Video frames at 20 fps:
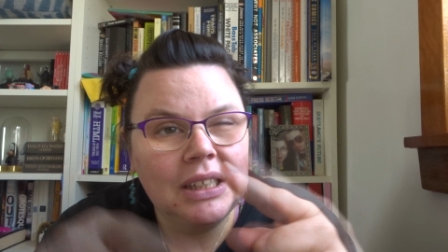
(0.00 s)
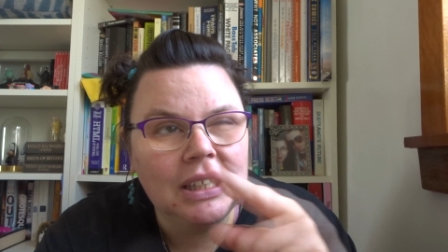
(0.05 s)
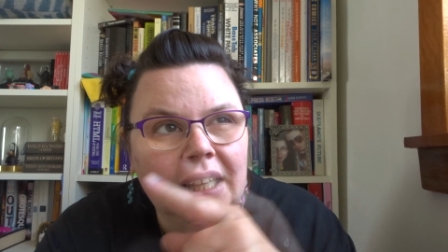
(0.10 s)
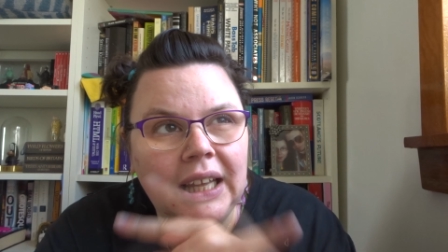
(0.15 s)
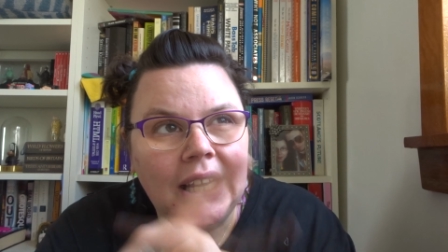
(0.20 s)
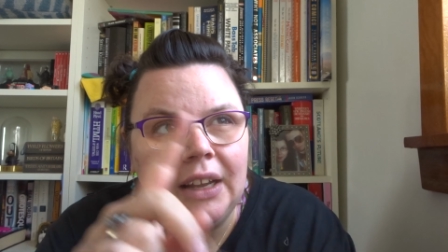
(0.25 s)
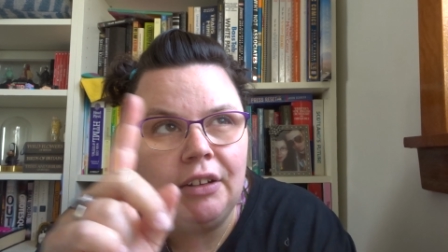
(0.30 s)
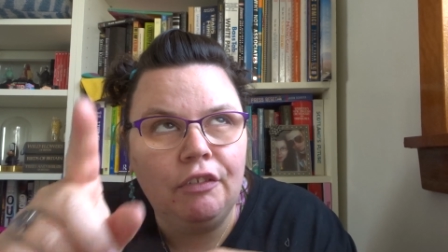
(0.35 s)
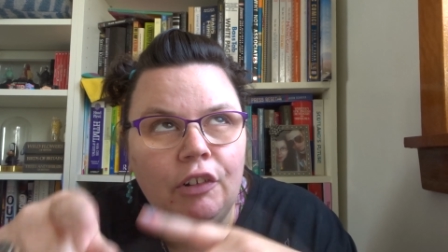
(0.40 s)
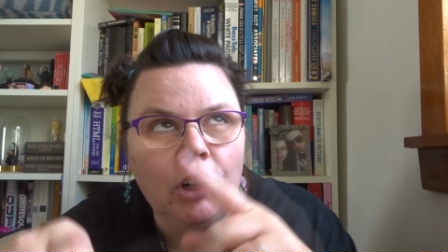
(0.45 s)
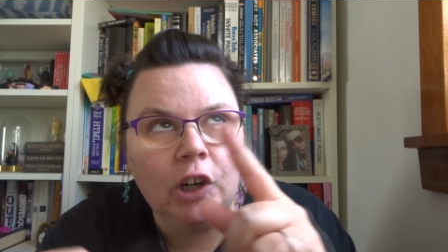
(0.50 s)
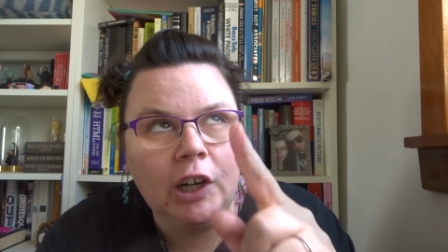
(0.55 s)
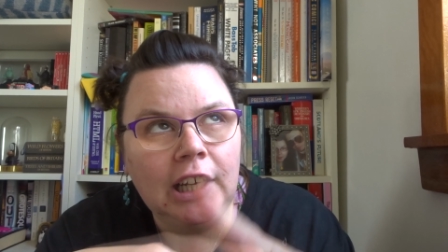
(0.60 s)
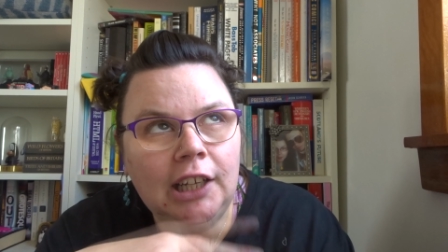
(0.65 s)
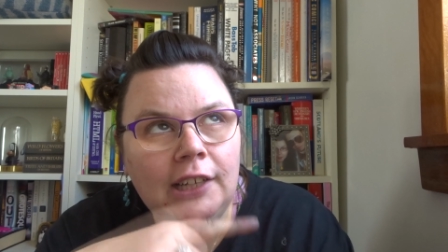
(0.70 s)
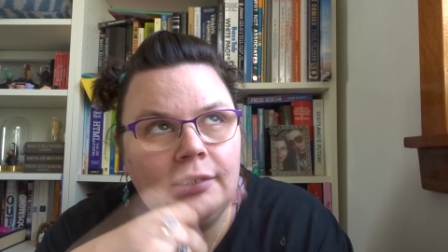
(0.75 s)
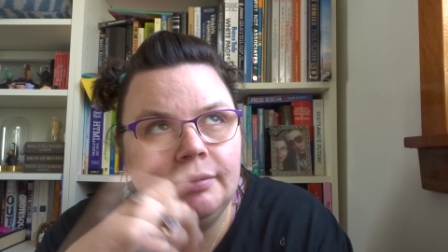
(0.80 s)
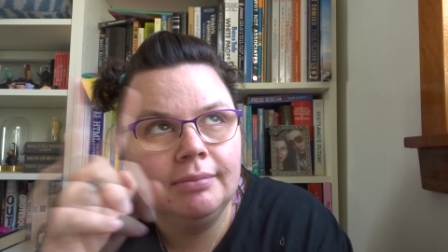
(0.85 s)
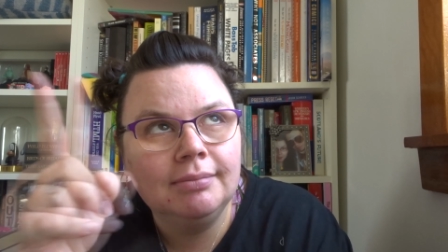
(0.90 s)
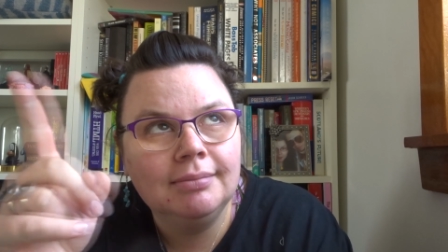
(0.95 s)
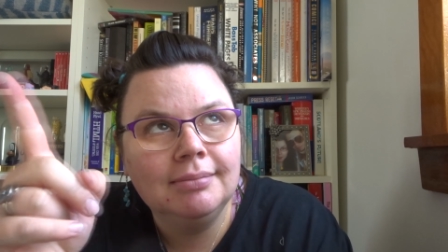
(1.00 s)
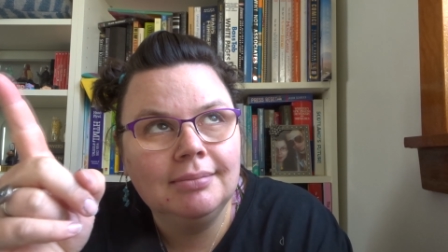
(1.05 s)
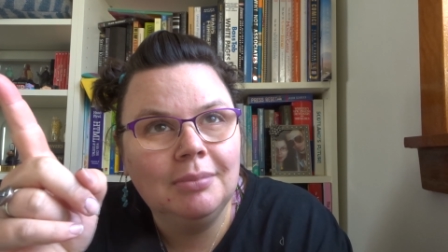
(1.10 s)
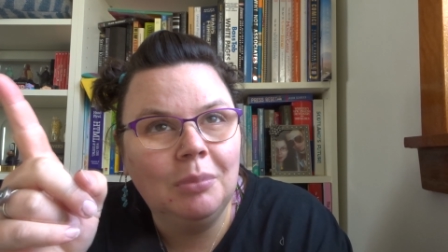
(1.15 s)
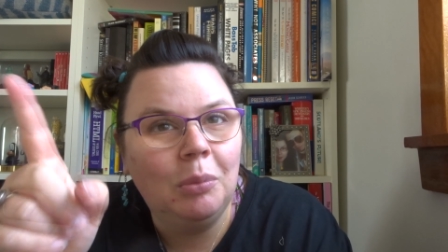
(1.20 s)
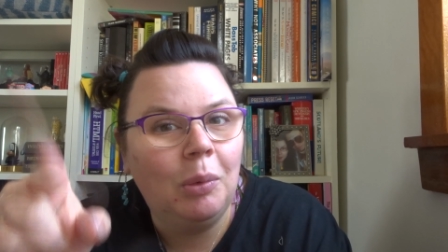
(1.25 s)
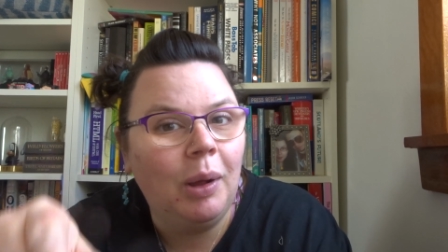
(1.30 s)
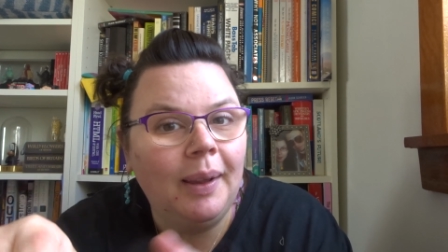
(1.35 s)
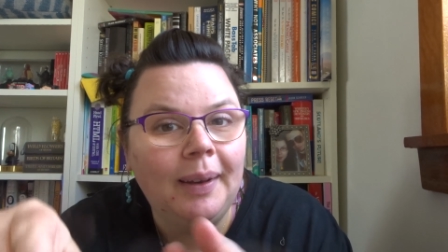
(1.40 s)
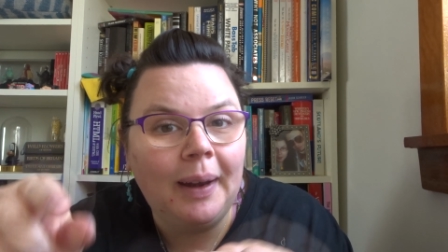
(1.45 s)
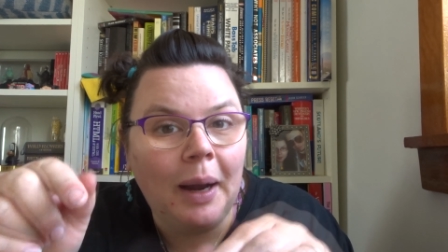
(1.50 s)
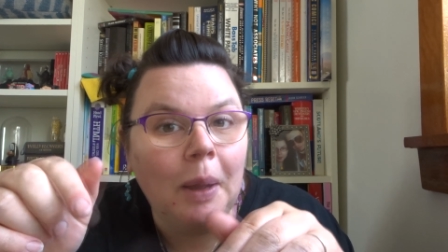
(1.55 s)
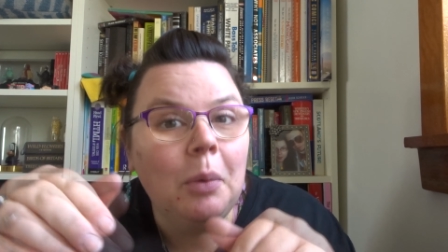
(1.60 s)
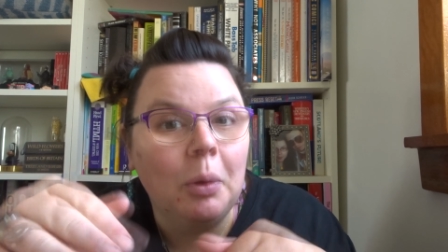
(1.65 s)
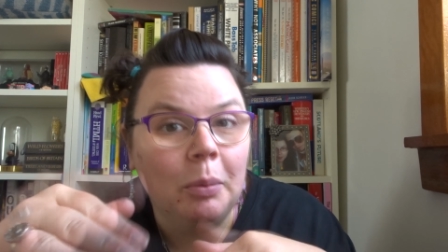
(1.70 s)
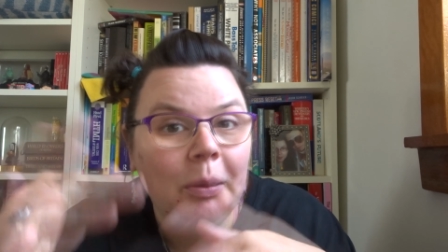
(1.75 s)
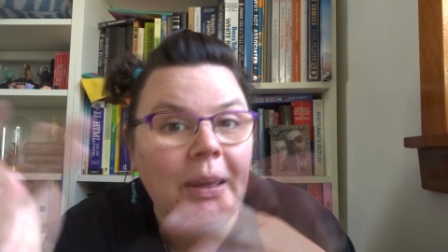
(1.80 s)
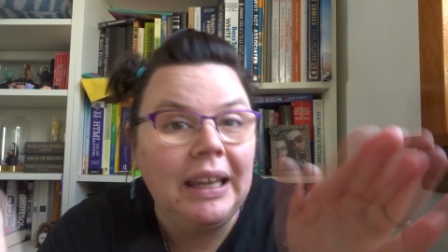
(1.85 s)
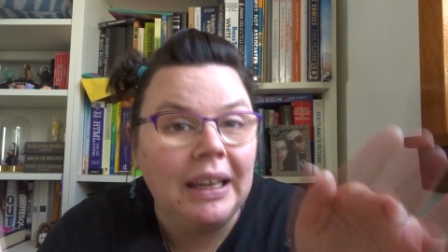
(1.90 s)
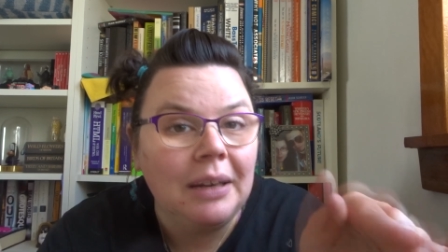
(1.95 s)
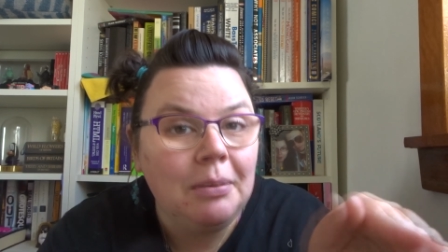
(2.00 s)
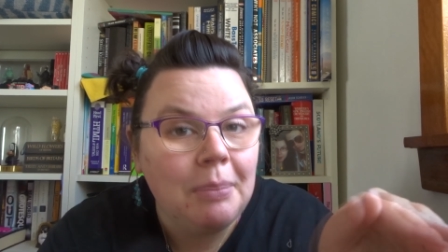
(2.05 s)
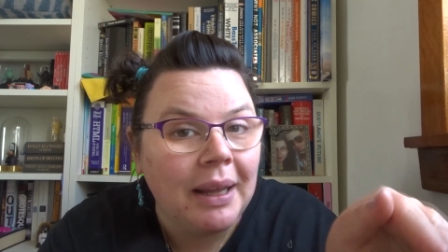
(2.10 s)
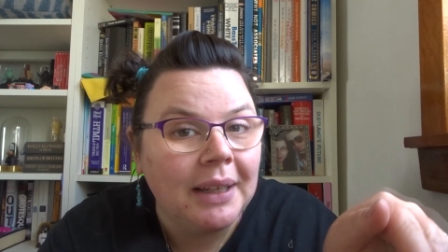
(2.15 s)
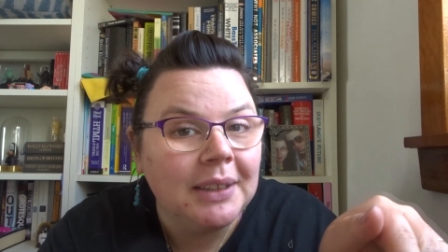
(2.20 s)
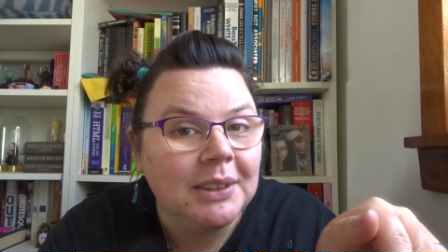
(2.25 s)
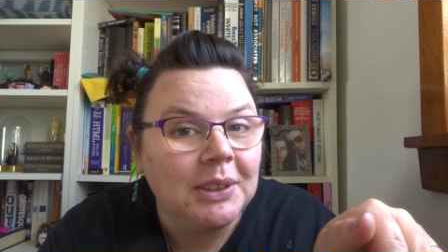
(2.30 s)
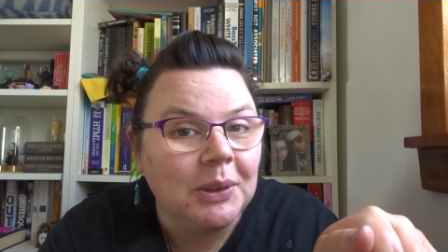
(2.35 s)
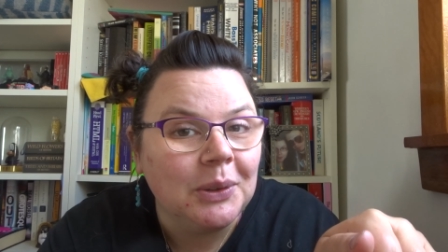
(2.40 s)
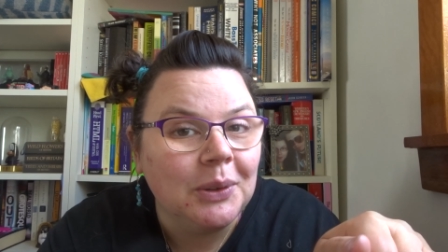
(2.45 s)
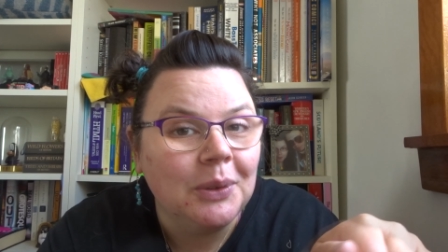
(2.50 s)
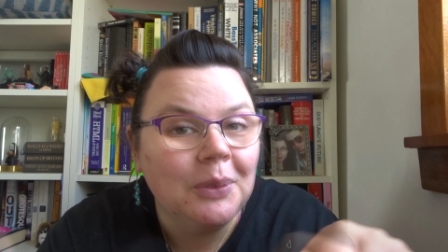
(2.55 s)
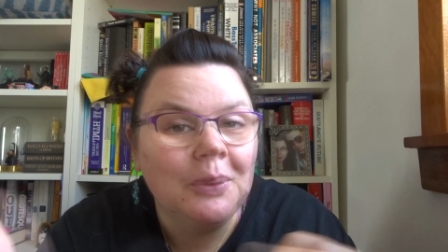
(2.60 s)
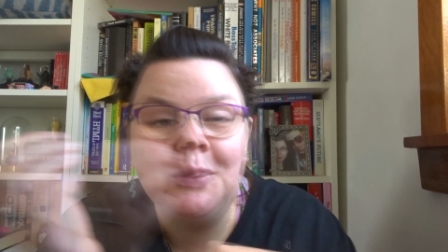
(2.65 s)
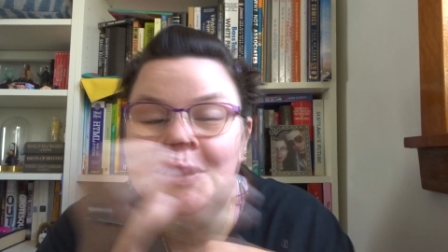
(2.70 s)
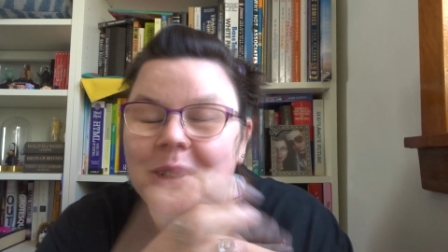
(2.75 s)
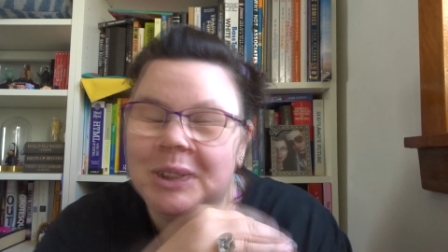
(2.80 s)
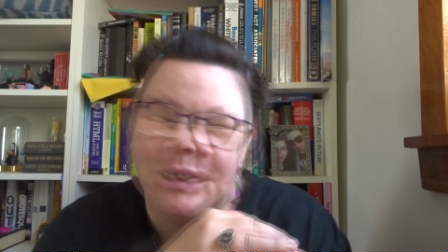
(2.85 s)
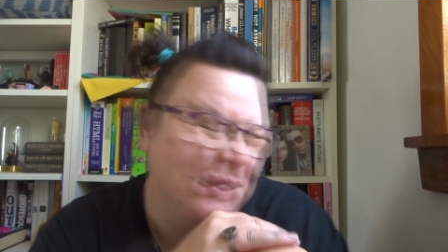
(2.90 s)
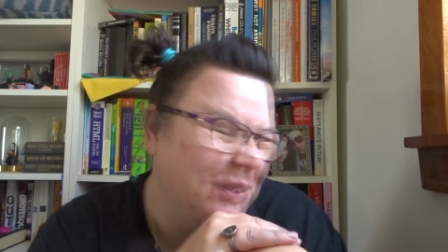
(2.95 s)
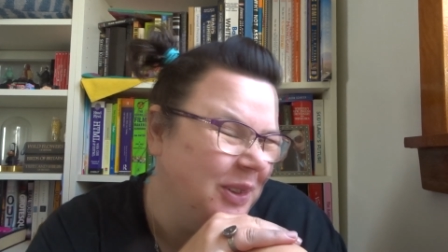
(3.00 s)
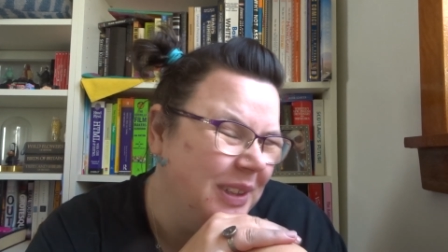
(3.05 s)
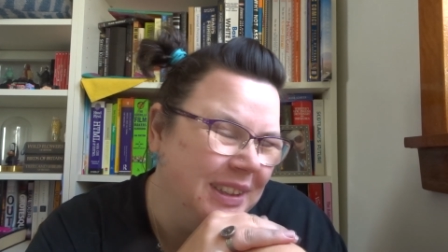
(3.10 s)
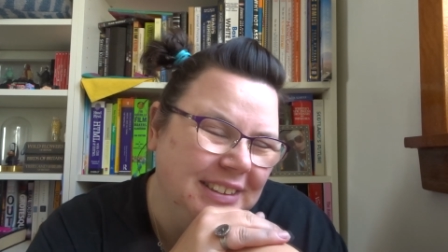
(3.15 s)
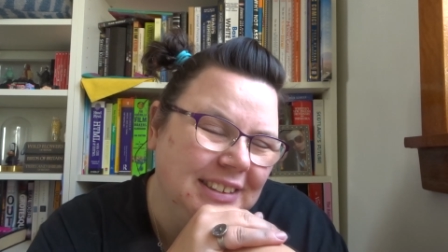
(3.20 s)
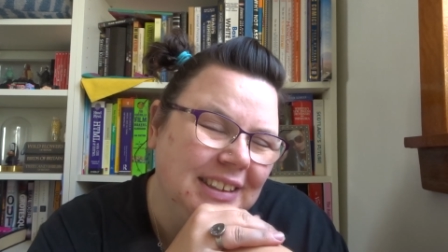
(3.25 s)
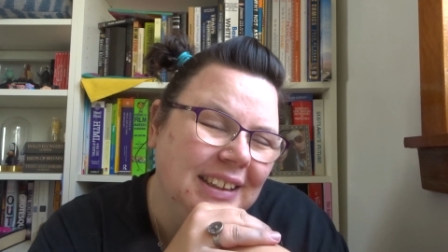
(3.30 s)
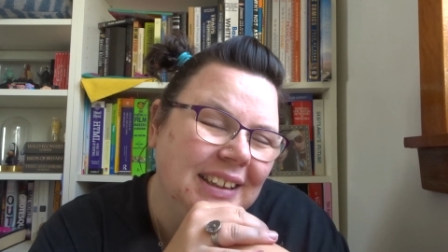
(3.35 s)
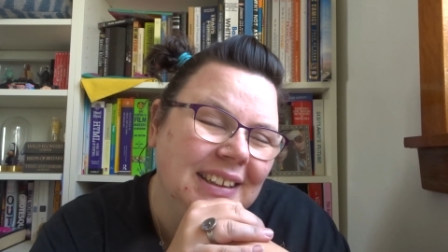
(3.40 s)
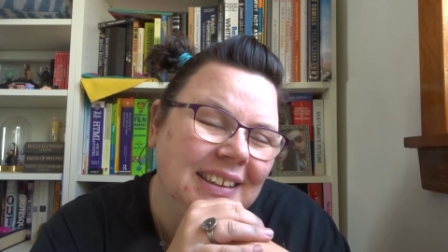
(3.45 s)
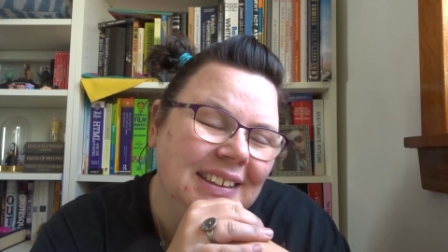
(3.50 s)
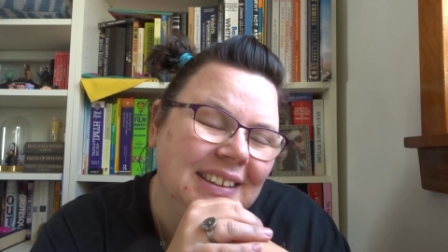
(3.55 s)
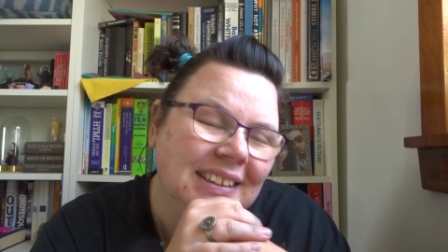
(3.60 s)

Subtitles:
like a fortnight, when I will be in Mexico, which is quite exciting.